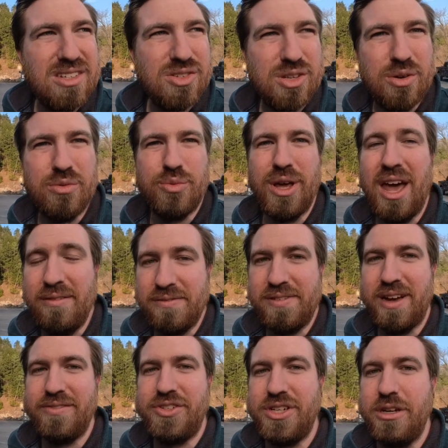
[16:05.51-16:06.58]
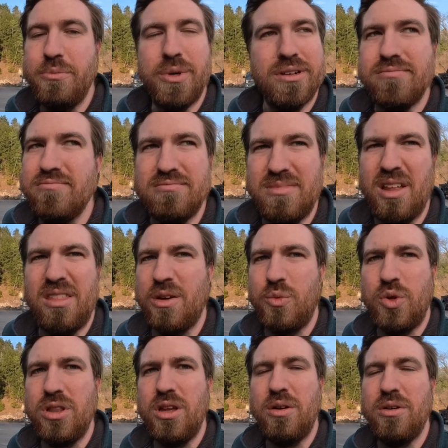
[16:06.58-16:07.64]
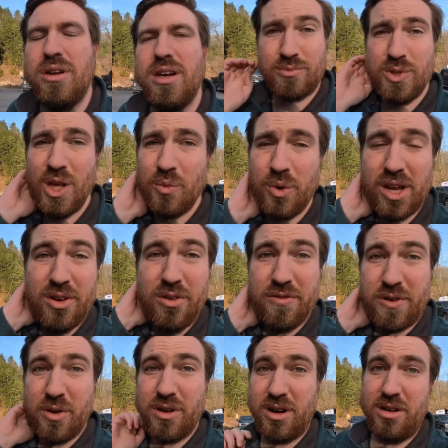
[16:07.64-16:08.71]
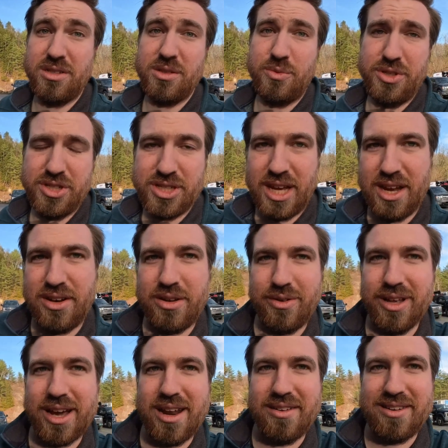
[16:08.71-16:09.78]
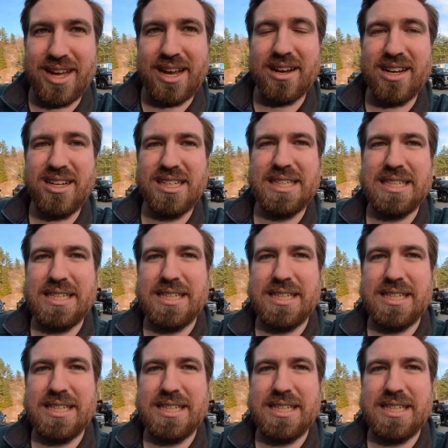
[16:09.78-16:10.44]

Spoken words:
So we have 5G, but nothing will load. We can do phone calls, we just can't do any kind of data.